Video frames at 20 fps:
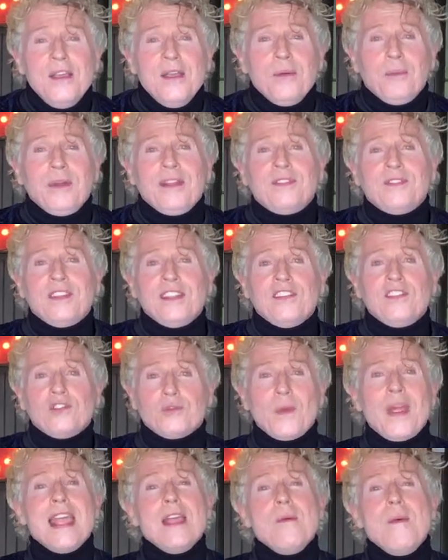With this
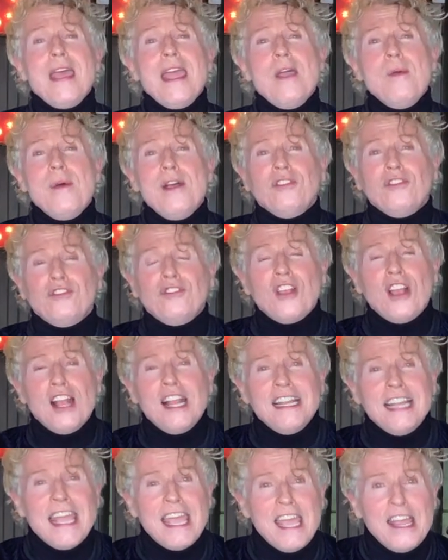ring we will
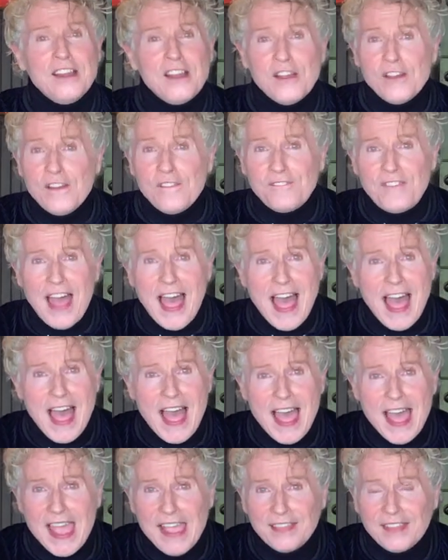
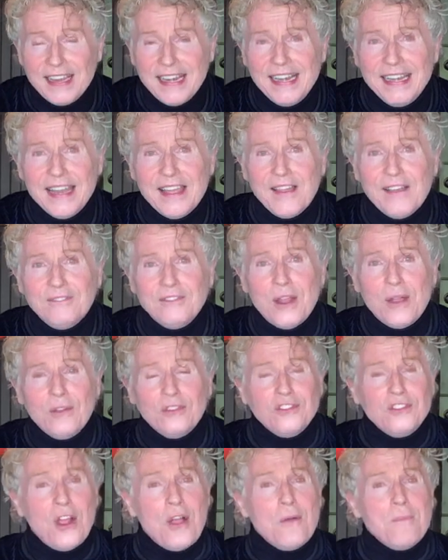solidify that love
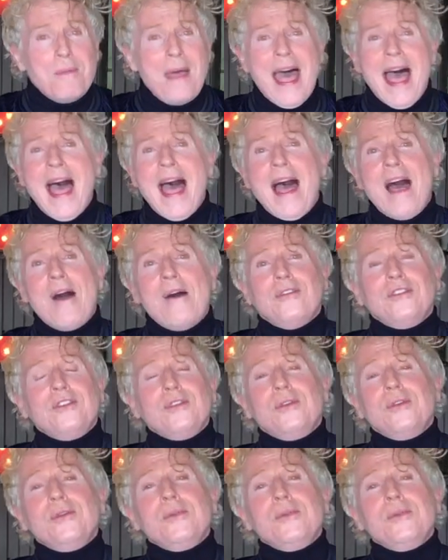knows no boundaries.